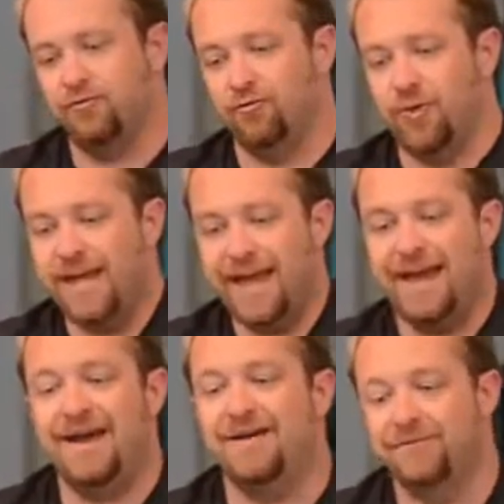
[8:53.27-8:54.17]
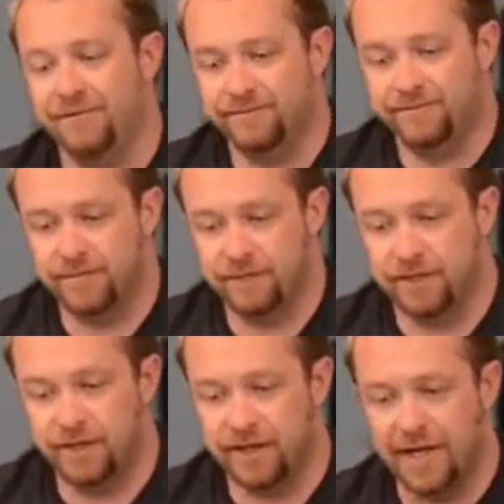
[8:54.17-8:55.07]
we have
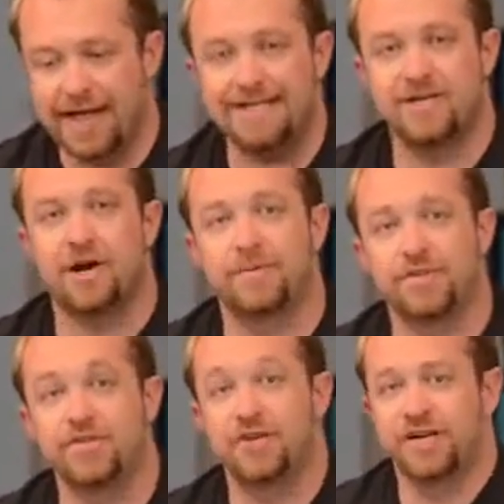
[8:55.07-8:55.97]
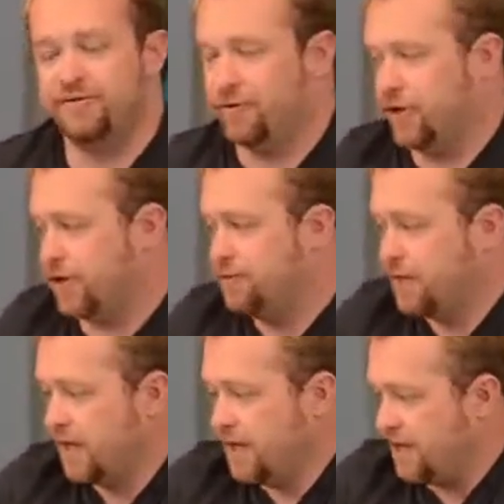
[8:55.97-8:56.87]
as an opportunity for you
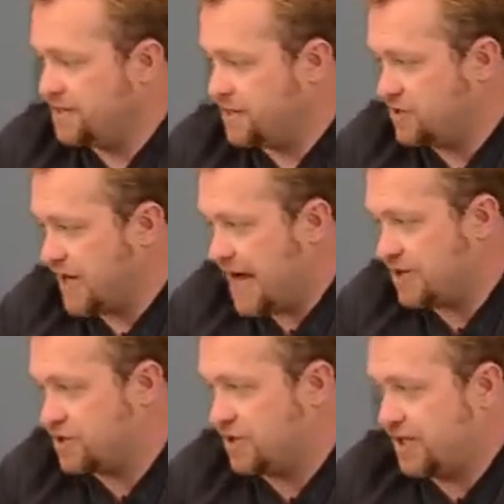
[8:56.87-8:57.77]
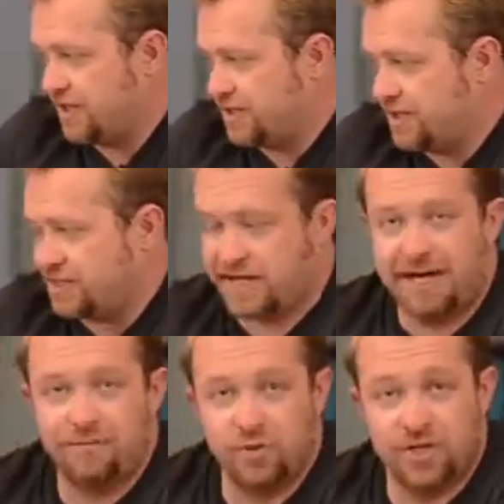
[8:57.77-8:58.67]
is there's actually, this
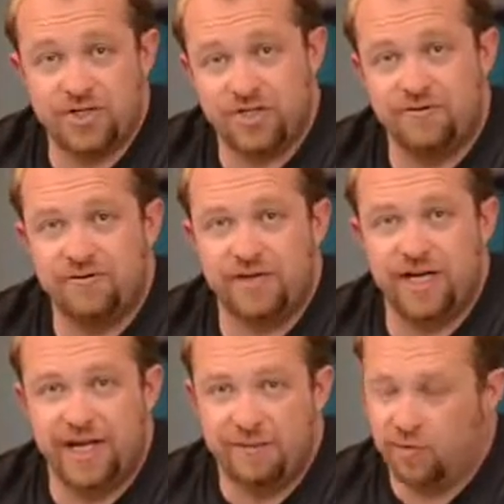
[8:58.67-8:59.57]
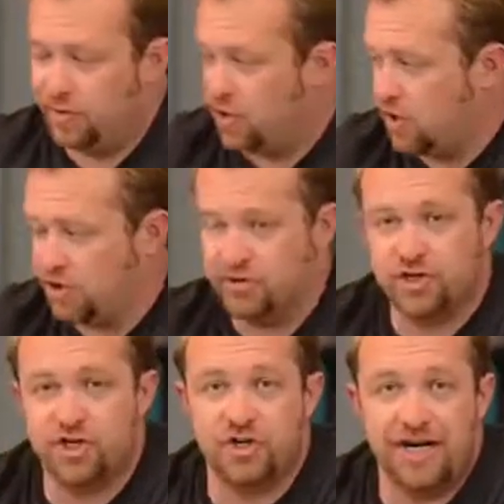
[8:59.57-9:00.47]
game board is the free game board. We call it the
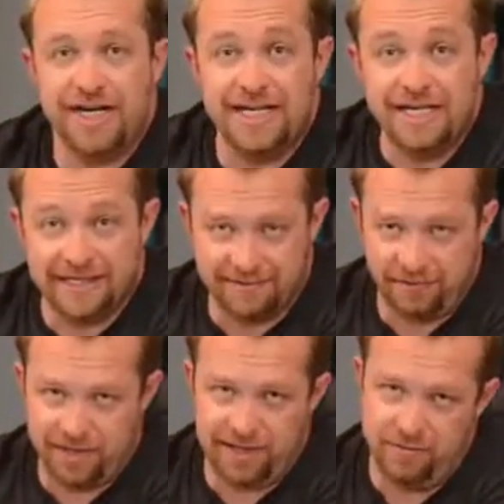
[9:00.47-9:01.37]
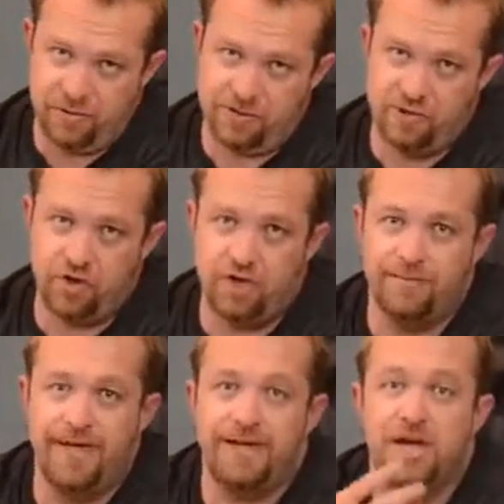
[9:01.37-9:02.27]
trainee level game board. So you
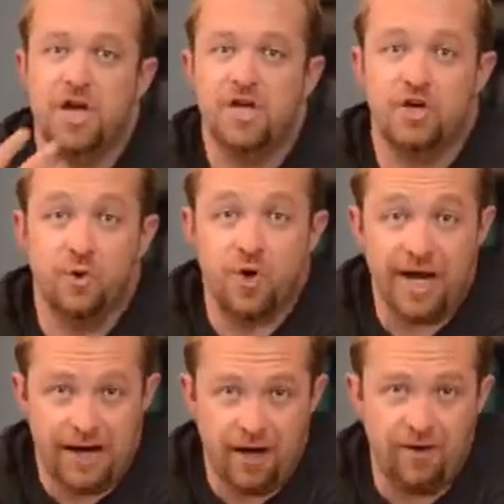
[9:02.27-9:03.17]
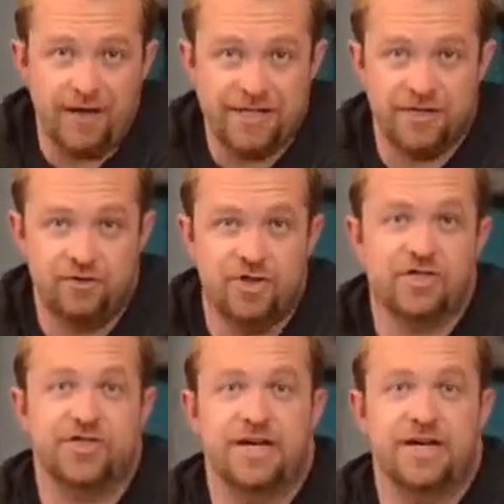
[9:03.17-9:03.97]
come in, you are now, as you just